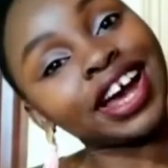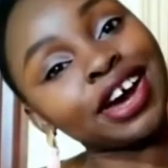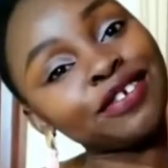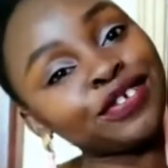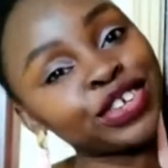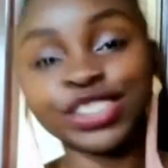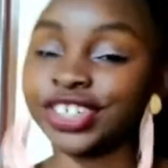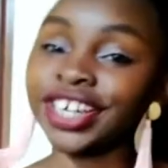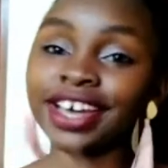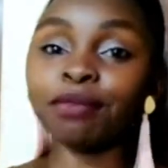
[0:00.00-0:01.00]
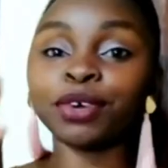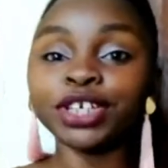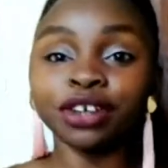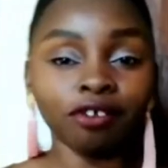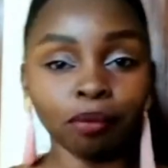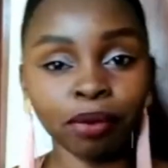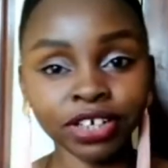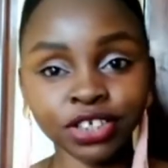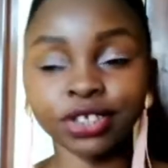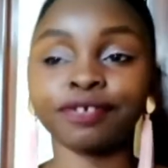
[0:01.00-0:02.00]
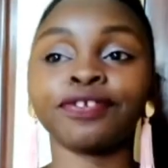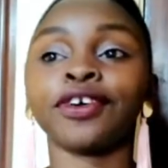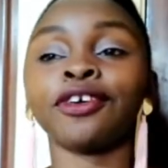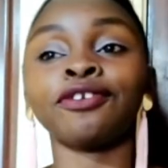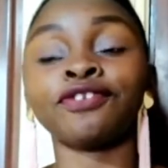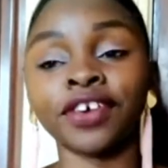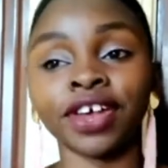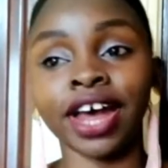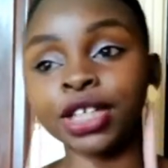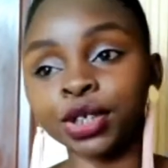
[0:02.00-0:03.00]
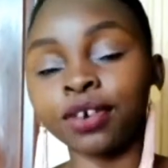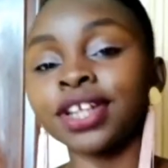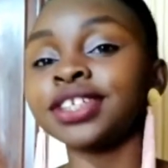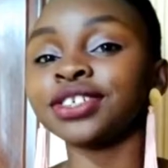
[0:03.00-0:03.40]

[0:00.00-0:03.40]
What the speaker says: I have for you today. I'm going to have a part 2 for very casual one.